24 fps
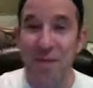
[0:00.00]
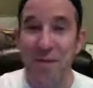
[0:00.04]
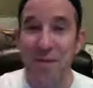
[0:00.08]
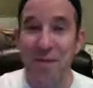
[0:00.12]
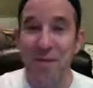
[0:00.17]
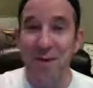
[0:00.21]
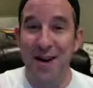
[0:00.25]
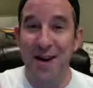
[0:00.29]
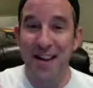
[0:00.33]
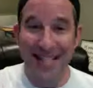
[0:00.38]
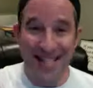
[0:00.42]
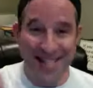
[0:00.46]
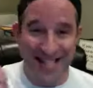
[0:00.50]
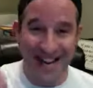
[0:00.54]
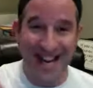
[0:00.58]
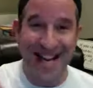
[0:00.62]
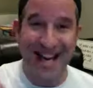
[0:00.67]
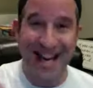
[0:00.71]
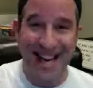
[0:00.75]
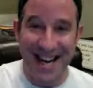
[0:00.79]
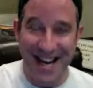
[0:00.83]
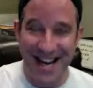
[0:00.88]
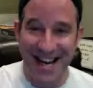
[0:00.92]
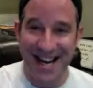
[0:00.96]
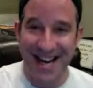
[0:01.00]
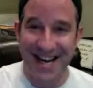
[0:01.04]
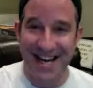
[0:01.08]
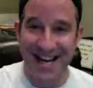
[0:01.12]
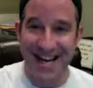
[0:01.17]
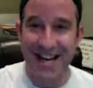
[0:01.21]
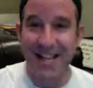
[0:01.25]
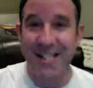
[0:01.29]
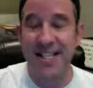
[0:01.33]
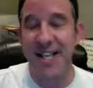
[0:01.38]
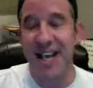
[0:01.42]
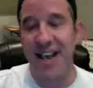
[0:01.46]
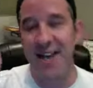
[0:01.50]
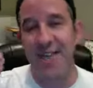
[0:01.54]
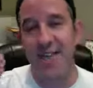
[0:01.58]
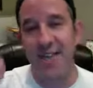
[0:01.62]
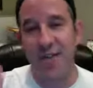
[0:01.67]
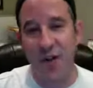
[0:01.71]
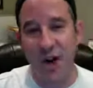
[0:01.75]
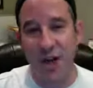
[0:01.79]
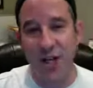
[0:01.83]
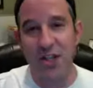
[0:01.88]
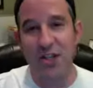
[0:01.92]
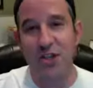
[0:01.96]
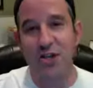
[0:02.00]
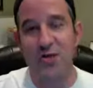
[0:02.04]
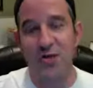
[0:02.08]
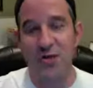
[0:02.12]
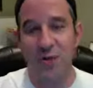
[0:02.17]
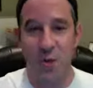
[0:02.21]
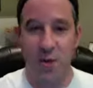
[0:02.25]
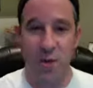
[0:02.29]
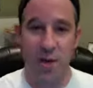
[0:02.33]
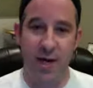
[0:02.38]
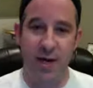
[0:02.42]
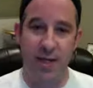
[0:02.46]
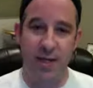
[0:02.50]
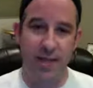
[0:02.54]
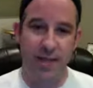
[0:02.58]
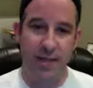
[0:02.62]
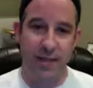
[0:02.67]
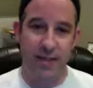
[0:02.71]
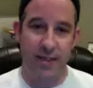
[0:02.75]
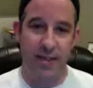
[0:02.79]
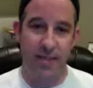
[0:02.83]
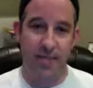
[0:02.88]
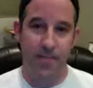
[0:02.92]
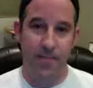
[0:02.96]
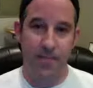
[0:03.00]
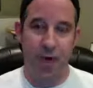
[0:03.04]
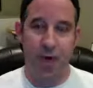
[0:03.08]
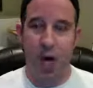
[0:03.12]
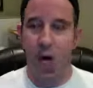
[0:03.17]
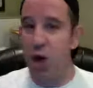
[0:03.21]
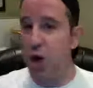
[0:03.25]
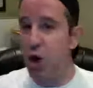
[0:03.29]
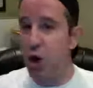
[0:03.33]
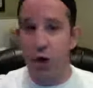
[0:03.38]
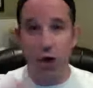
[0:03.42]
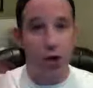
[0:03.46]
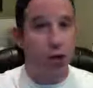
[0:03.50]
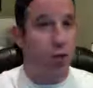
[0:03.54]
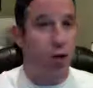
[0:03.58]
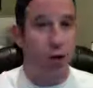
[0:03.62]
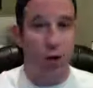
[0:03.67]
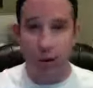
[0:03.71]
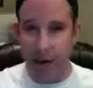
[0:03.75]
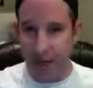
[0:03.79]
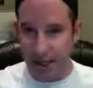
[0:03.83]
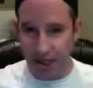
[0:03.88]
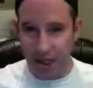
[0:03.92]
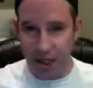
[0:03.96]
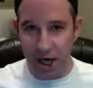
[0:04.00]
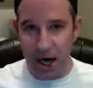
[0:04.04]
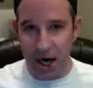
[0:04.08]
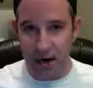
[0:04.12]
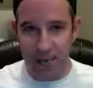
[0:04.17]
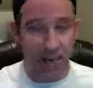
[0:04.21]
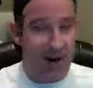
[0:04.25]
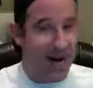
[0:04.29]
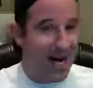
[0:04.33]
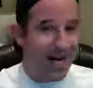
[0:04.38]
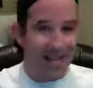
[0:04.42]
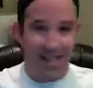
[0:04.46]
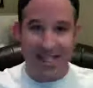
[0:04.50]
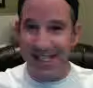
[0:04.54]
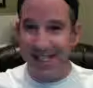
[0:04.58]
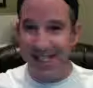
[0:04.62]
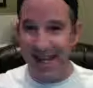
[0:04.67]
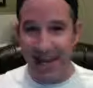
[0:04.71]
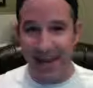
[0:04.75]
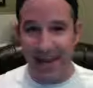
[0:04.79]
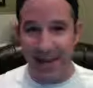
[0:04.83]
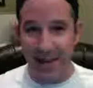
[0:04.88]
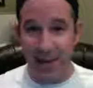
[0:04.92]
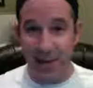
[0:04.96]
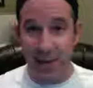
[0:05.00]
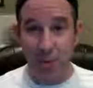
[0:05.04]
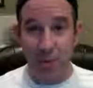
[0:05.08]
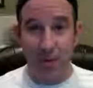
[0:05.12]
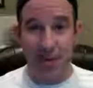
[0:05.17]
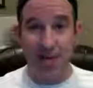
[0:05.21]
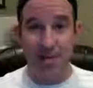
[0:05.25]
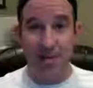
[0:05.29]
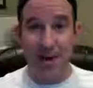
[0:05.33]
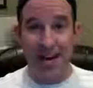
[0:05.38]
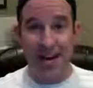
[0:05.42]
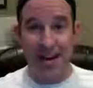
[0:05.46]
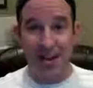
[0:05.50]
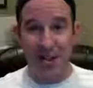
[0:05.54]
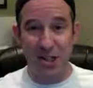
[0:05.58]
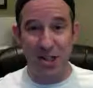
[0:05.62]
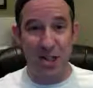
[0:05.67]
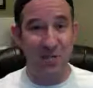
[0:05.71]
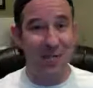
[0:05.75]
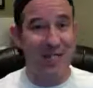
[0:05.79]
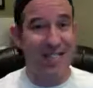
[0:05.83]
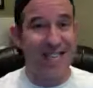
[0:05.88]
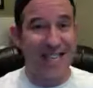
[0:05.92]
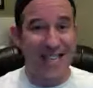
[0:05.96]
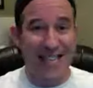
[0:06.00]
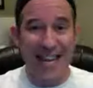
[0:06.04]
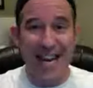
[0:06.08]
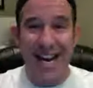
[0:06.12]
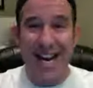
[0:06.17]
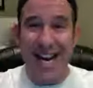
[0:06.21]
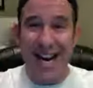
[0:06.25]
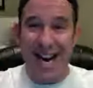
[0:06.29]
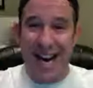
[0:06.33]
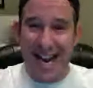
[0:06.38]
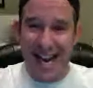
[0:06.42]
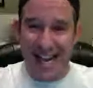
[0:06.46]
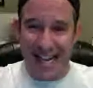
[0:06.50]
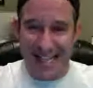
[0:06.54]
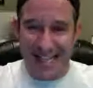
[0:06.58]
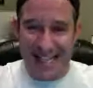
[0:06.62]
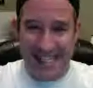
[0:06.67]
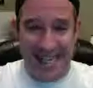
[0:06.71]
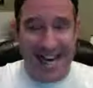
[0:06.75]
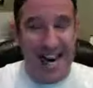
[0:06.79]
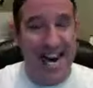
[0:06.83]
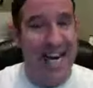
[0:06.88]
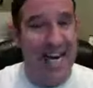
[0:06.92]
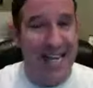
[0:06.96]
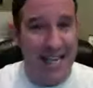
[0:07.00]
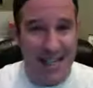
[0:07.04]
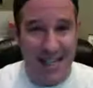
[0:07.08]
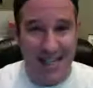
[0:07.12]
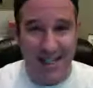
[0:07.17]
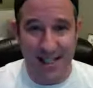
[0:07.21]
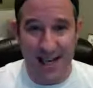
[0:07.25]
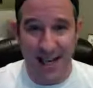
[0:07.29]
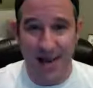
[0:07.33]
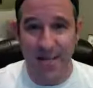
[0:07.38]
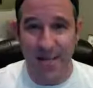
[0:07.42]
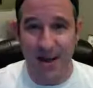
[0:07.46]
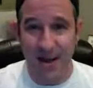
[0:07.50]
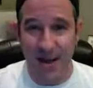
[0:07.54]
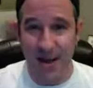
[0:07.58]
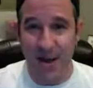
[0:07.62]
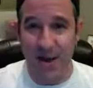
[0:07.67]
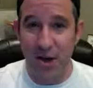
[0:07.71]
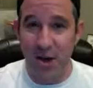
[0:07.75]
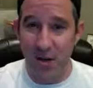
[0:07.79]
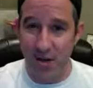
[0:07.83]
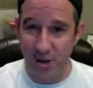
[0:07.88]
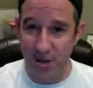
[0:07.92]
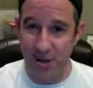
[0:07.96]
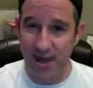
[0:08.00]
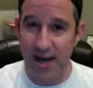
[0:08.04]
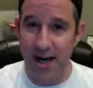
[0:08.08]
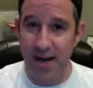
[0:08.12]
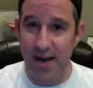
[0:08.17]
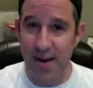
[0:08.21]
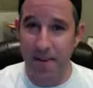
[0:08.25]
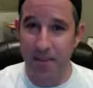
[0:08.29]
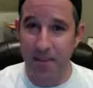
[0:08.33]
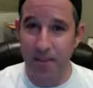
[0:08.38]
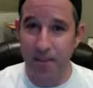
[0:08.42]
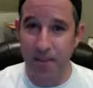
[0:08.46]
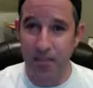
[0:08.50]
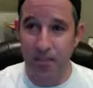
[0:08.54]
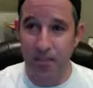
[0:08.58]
because they get it. It's that fresh voice. You're doing a great job. It's landing. But when somebody else comes and say exactly the same thing that you're saying,